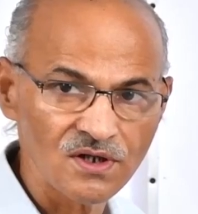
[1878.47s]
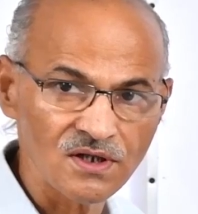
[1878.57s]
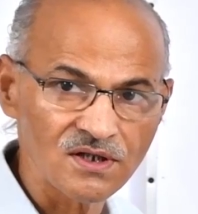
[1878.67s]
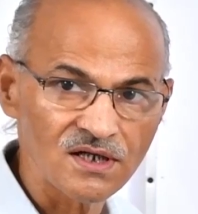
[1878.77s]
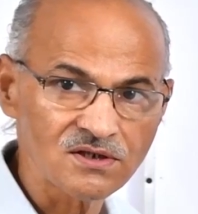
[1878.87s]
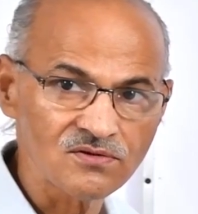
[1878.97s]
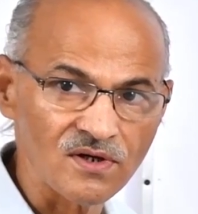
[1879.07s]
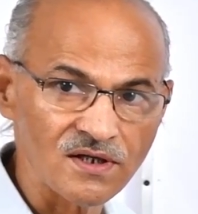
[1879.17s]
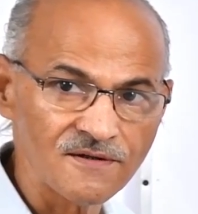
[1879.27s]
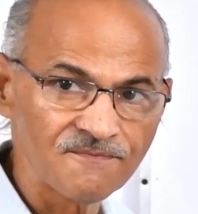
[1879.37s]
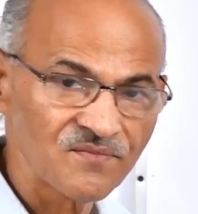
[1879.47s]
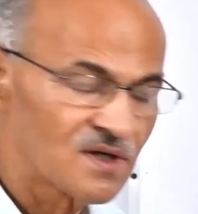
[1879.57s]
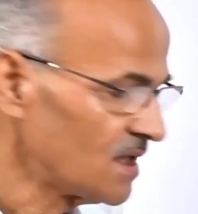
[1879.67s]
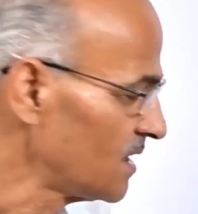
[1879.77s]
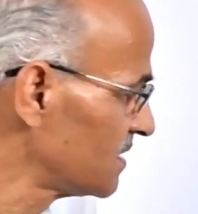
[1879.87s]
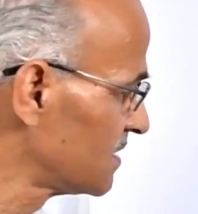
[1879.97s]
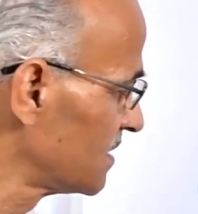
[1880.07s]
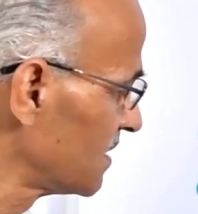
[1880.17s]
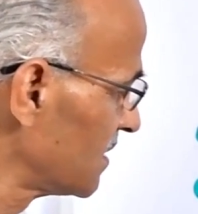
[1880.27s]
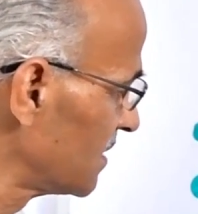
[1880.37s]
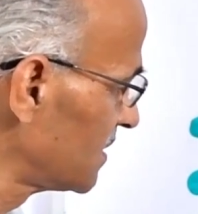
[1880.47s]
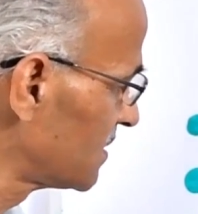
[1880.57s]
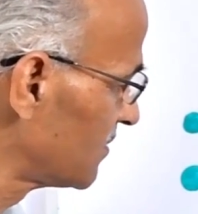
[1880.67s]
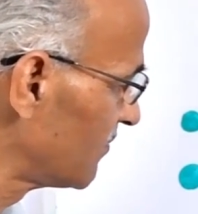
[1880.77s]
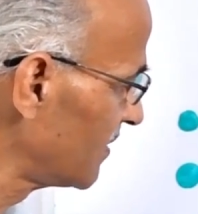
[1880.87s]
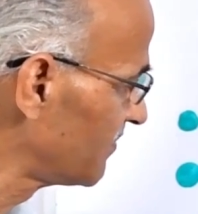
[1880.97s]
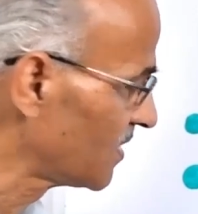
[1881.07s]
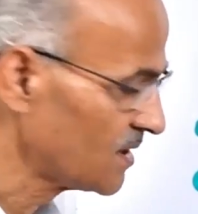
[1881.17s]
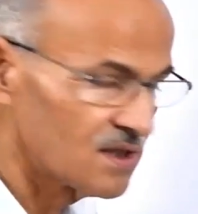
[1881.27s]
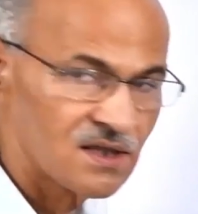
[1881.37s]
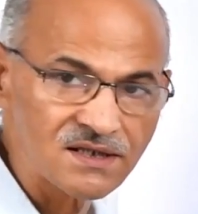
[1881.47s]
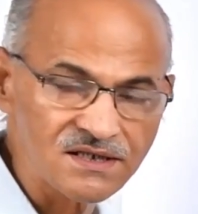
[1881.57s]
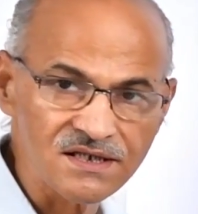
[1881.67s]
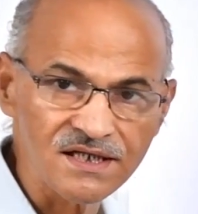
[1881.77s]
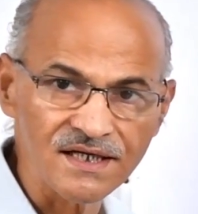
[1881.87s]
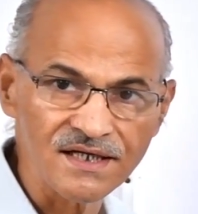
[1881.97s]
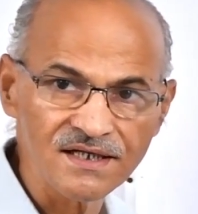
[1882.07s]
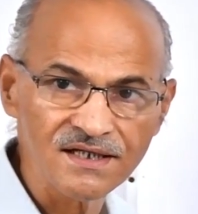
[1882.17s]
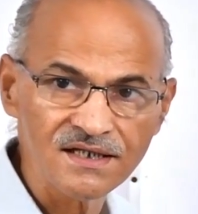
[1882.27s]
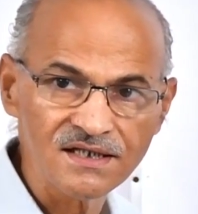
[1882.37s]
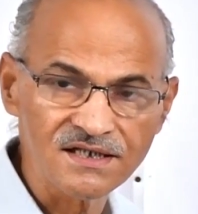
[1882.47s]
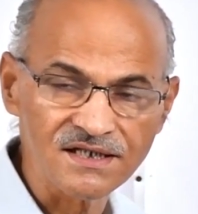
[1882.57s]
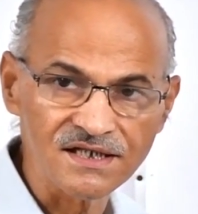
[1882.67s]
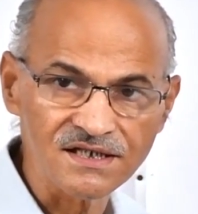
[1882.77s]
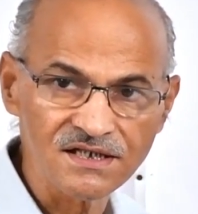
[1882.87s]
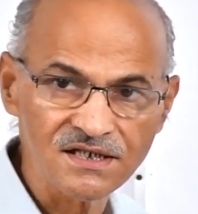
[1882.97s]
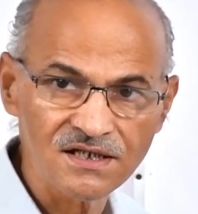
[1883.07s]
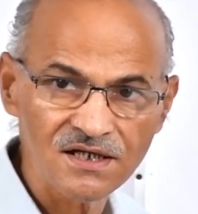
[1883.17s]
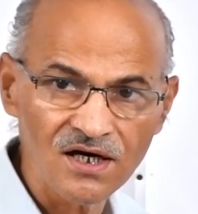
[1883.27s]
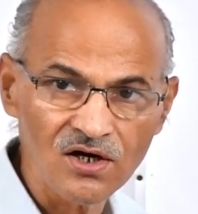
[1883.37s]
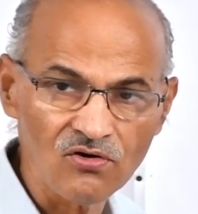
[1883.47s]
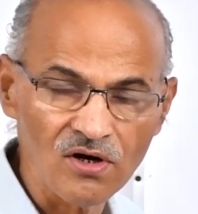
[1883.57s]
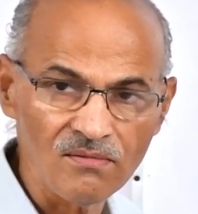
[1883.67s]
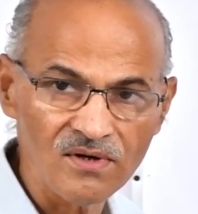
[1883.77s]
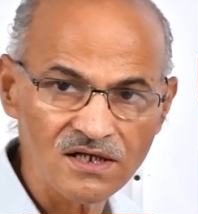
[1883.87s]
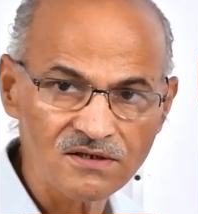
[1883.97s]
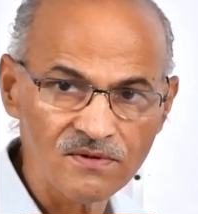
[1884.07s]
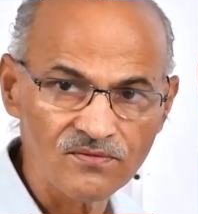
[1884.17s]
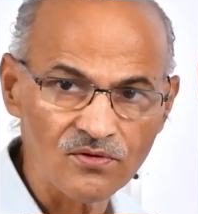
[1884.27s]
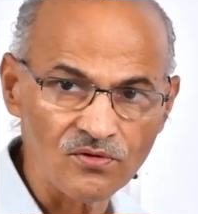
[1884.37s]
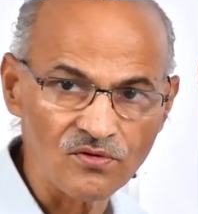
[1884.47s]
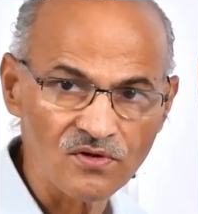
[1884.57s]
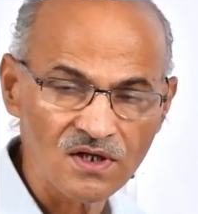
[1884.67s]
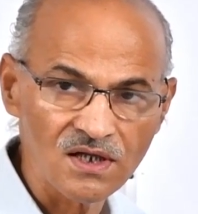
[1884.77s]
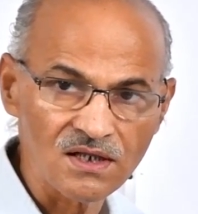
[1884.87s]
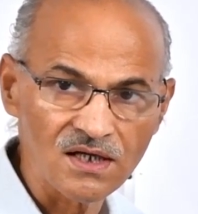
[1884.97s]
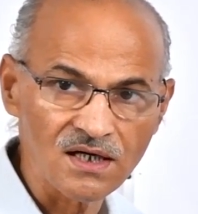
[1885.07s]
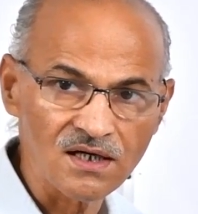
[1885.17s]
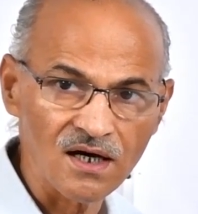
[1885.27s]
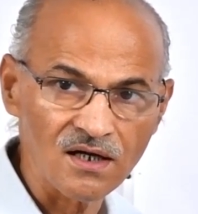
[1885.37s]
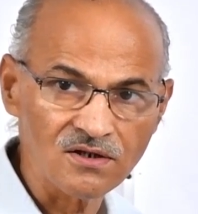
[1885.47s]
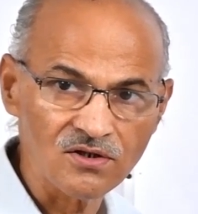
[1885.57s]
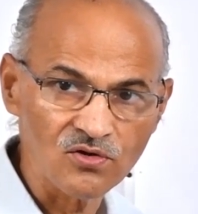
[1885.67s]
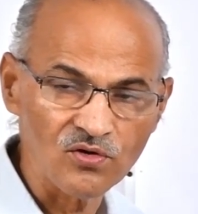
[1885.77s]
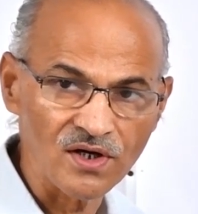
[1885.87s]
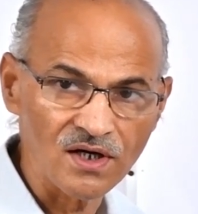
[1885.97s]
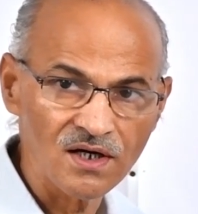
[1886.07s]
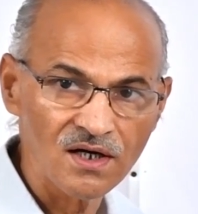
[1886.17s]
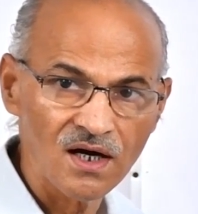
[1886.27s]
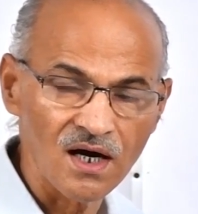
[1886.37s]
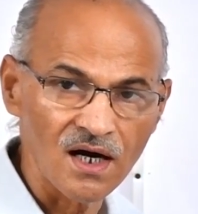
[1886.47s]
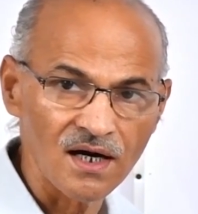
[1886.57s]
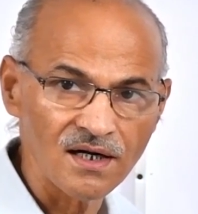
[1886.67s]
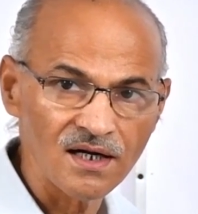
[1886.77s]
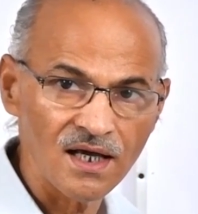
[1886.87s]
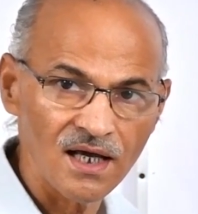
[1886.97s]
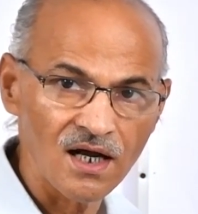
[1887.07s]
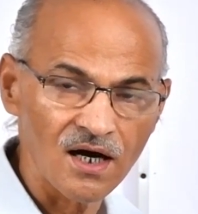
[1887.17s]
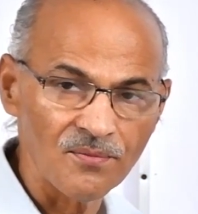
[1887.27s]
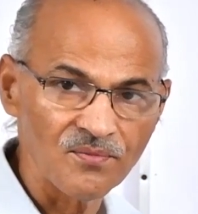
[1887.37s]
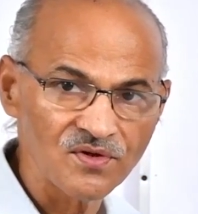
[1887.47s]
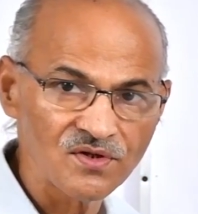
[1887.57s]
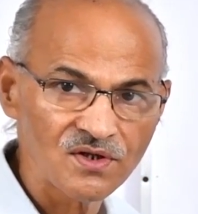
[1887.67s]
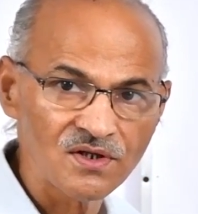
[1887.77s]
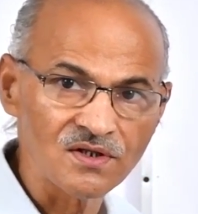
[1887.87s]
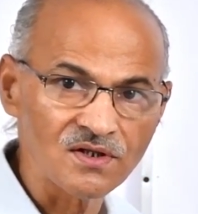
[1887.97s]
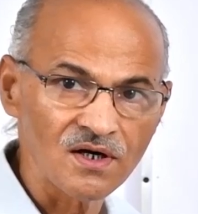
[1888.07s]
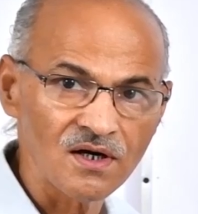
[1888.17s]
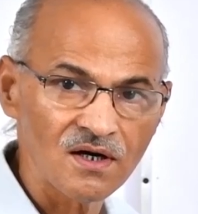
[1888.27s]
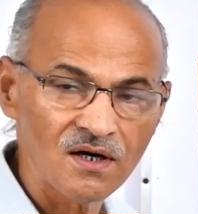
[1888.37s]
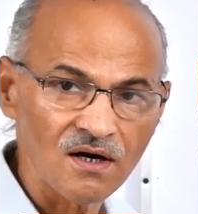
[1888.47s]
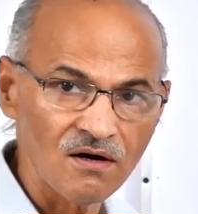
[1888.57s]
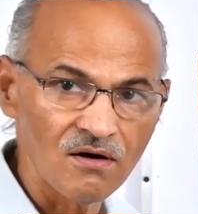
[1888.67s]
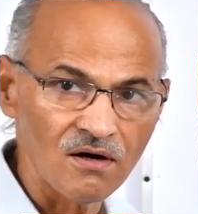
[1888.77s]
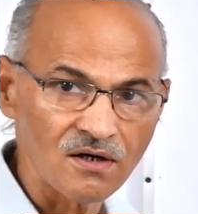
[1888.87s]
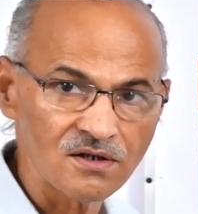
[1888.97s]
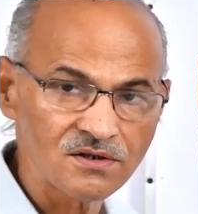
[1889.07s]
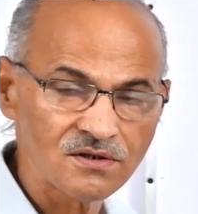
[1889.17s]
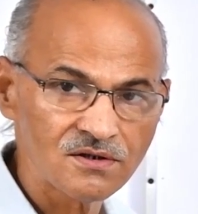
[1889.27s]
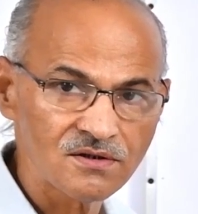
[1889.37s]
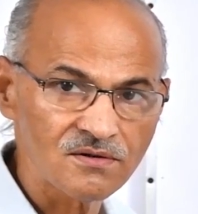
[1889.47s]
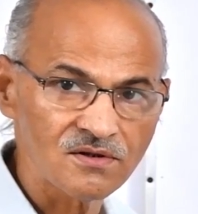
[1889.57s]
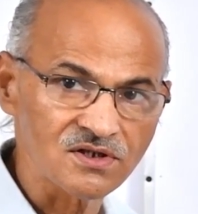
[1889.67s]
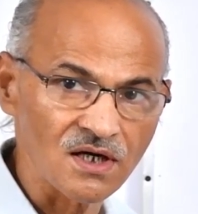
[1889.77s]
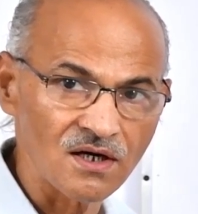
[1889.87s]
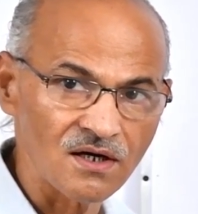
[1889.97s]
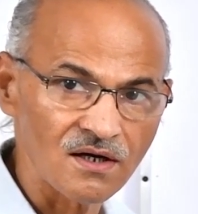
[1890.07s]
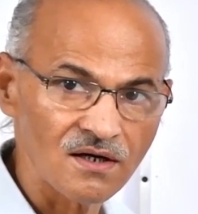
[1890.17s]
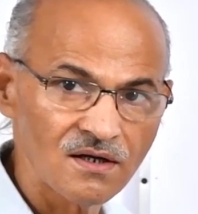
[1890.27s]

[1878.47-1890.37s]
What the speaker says: That's why this weapon snake sensed 12 days before that earthquake and alarmed the god Shankar